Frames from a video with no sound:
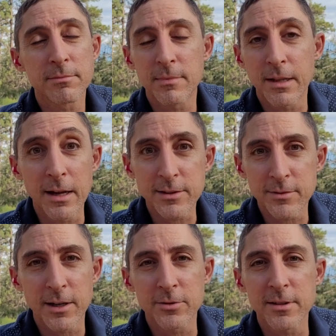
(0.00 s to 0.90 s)
lots of
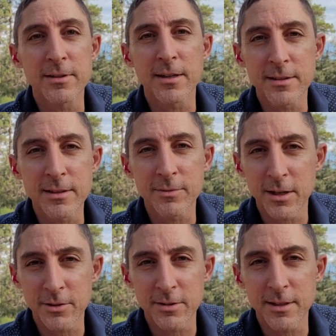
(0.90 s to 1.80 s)
countries, dozens of
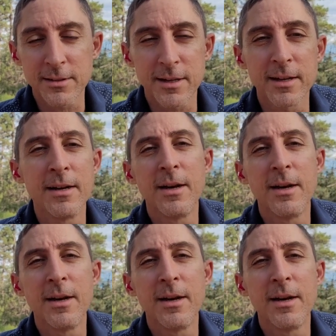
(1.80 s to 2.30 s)
countries, I'll say.